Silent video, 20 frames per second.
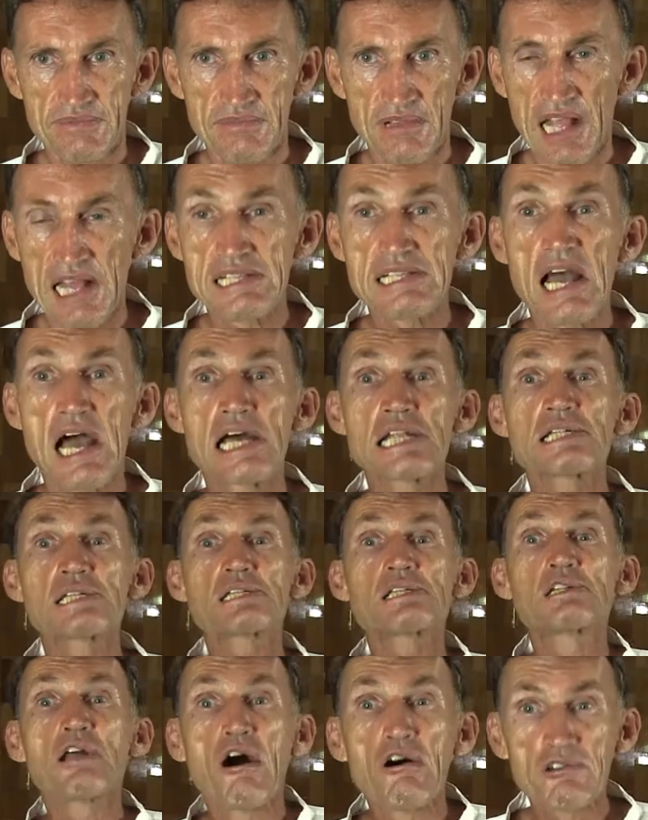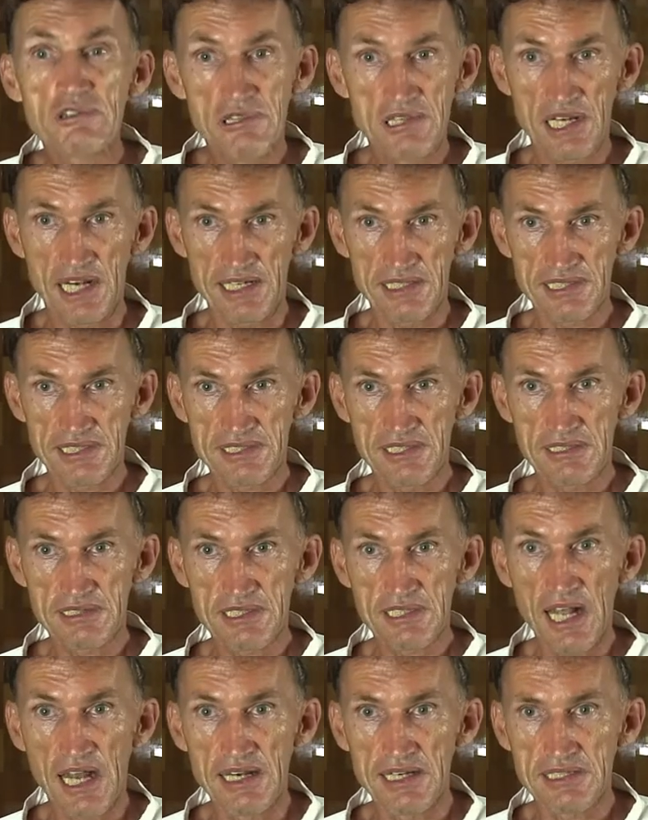And I don't trust these
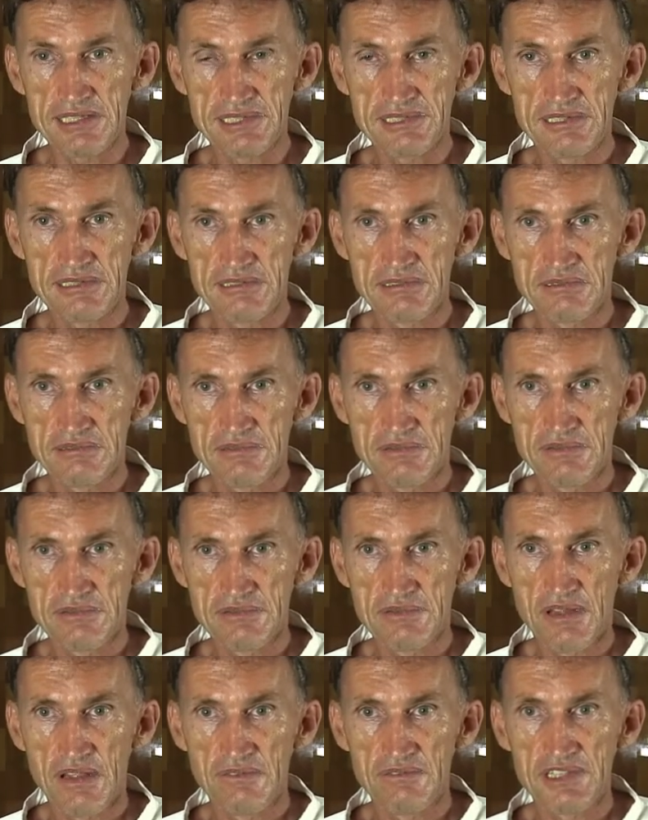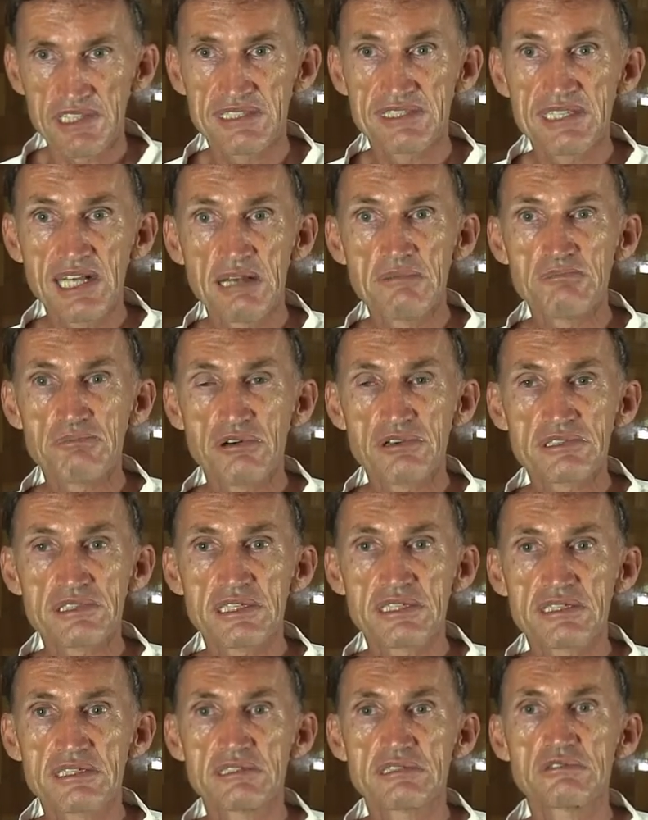guys. The same
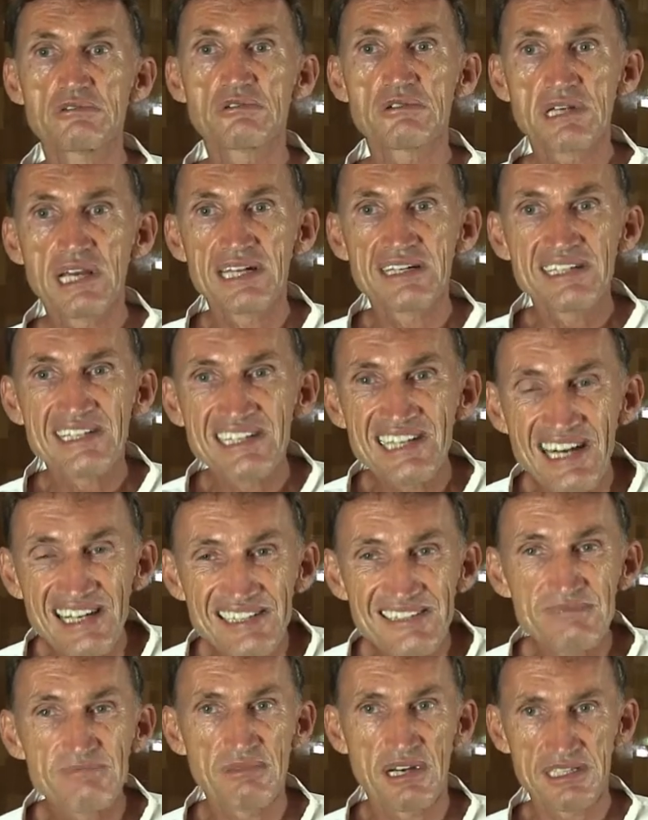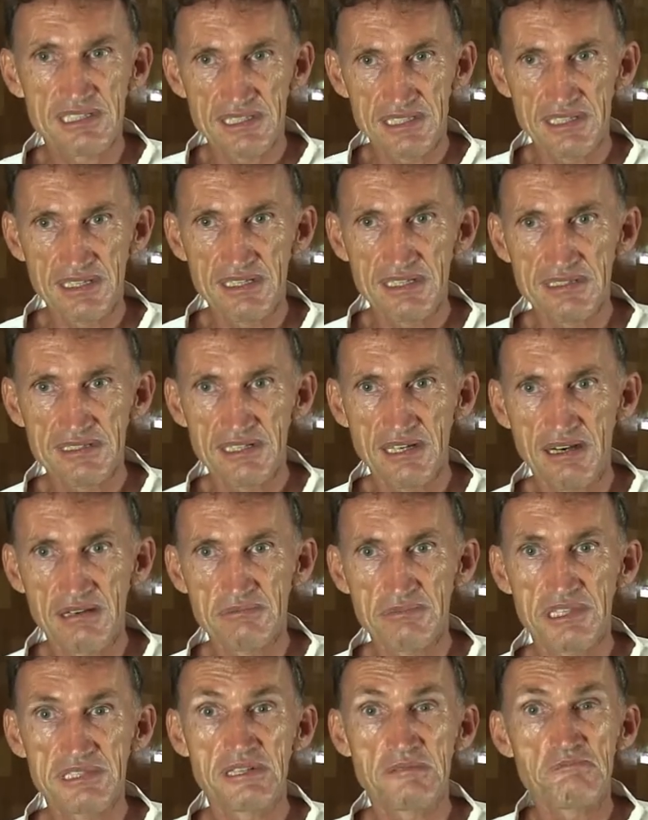position you can trust much easier,
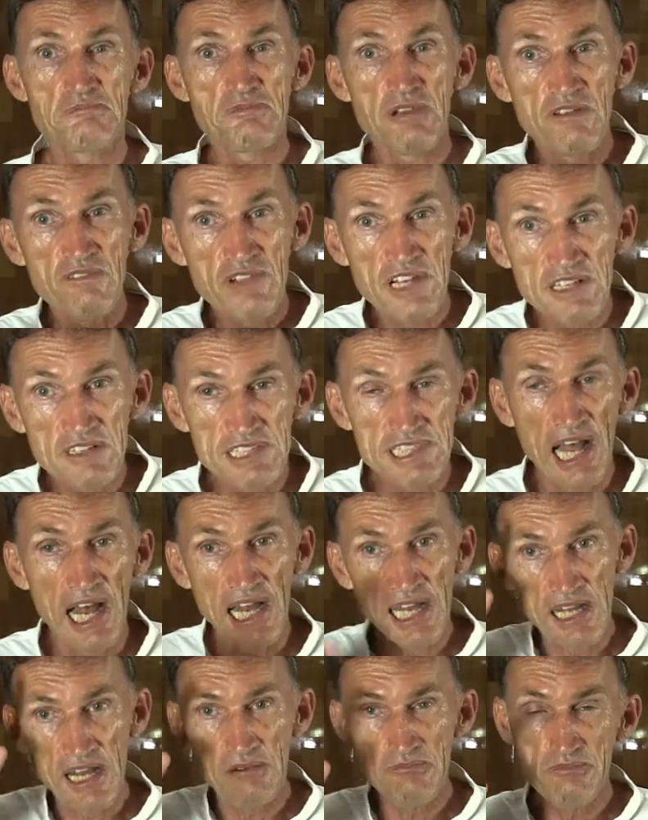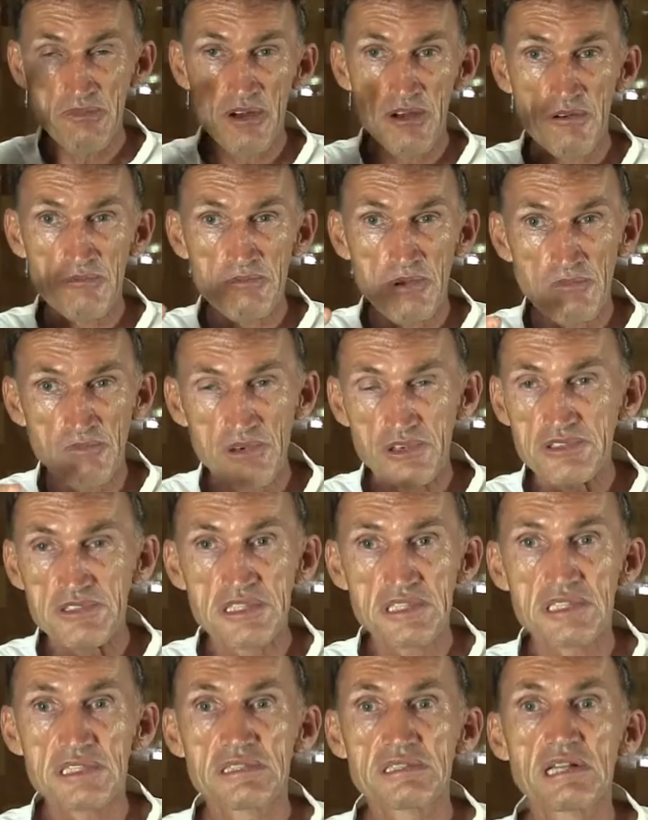but with this higher
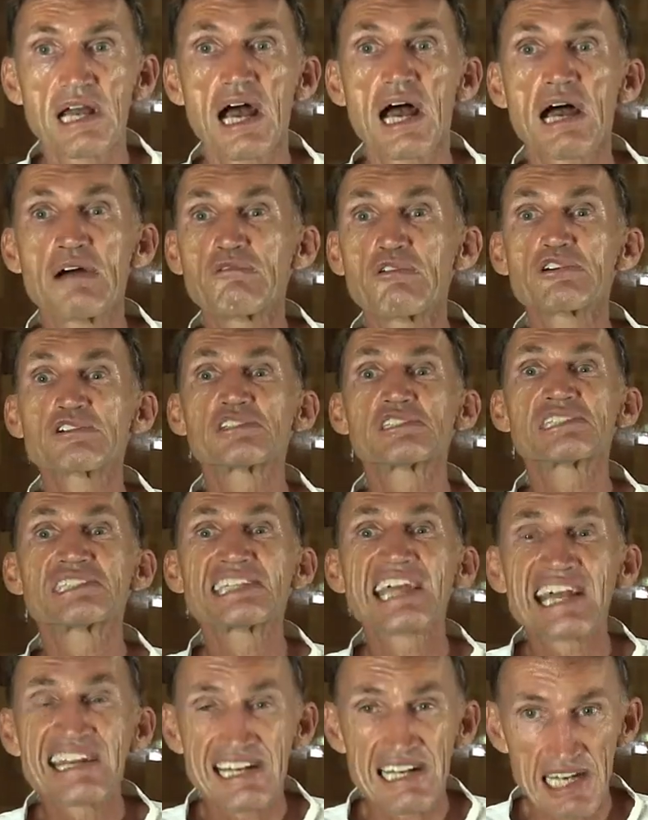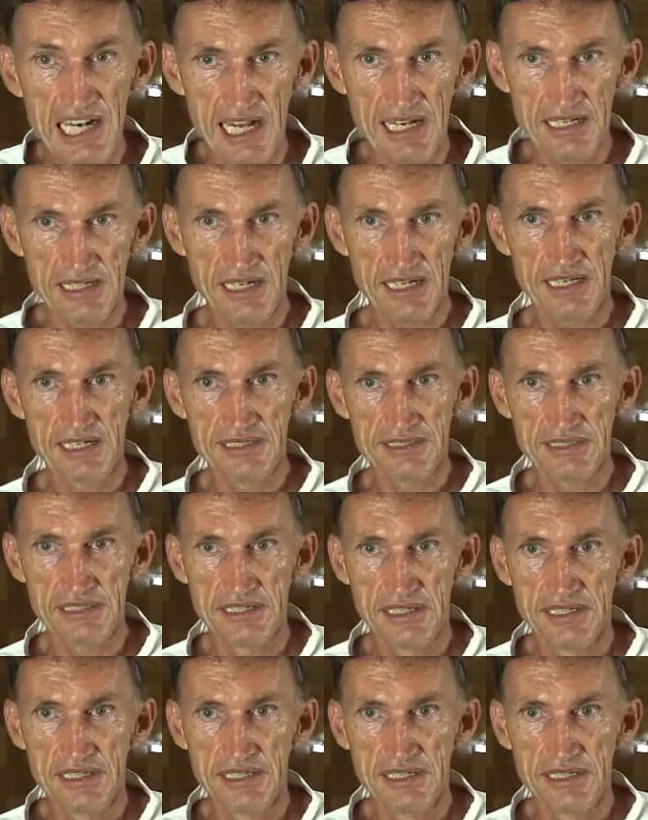position, I would check like crazy.